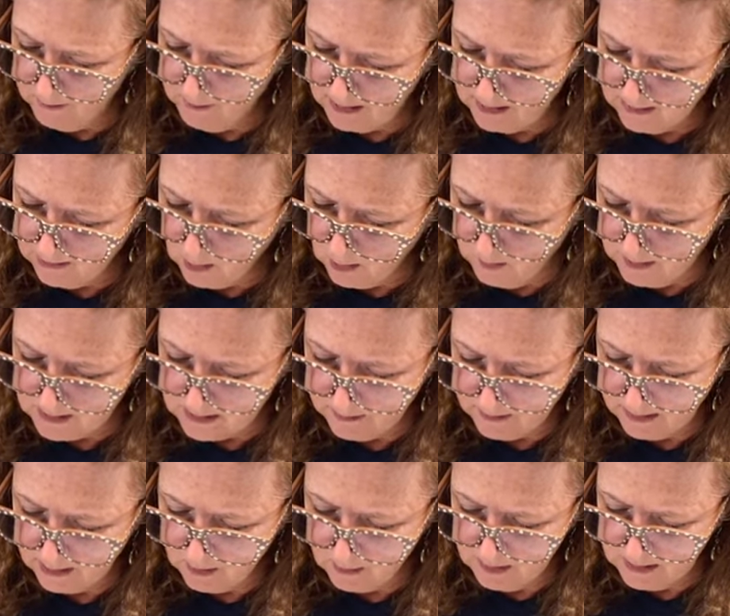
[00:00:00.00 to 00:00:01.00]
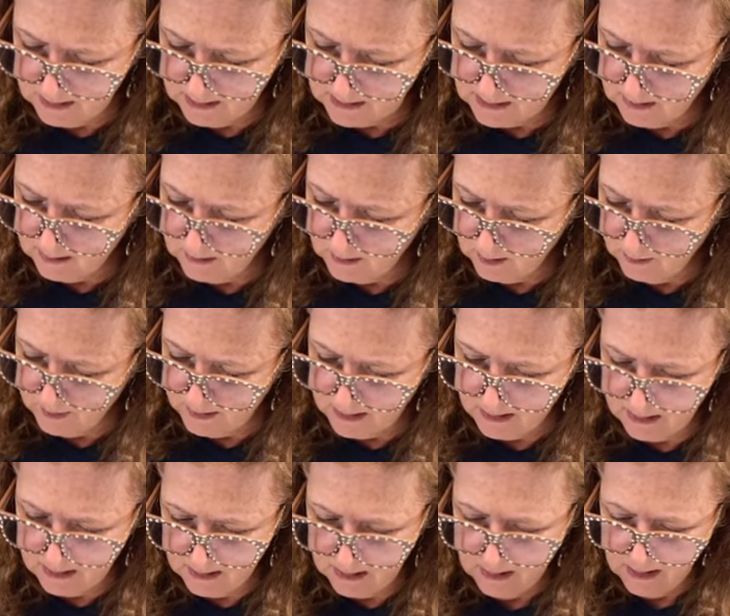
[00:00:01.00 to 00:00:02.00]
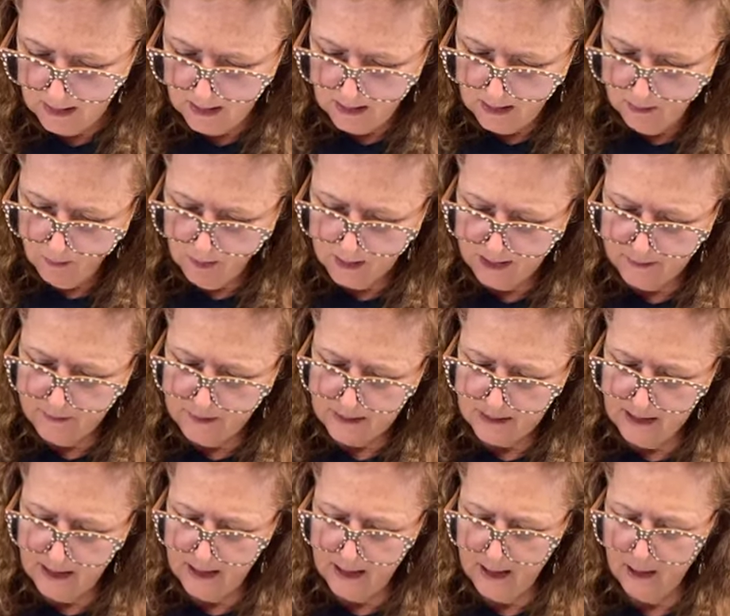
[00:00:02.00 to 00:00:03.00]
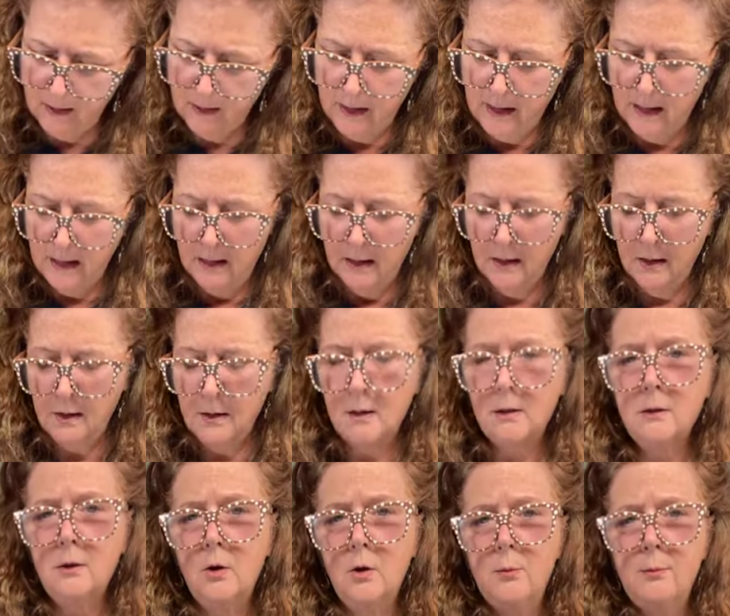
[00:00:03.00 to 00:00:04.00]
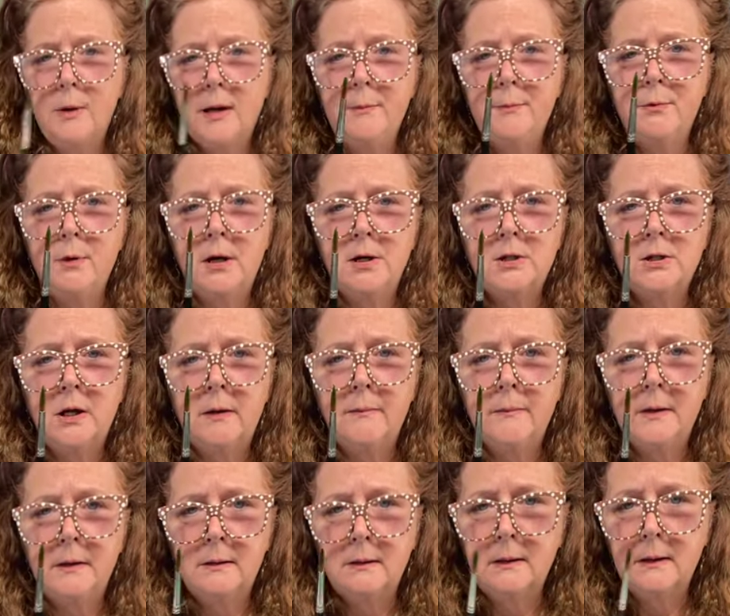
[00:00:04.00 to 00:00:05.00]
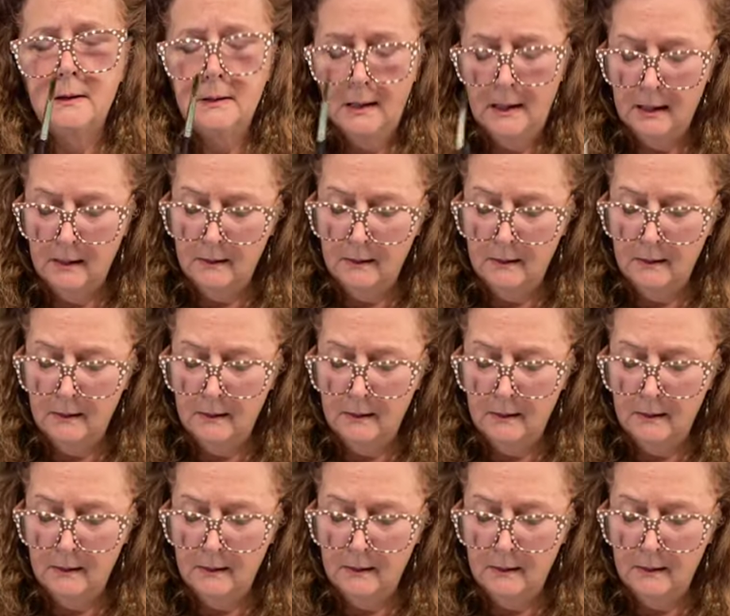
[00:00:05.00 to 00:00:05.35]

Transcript: I might go into my greens a little bit, whatever's there. I'm gonna load my brush up and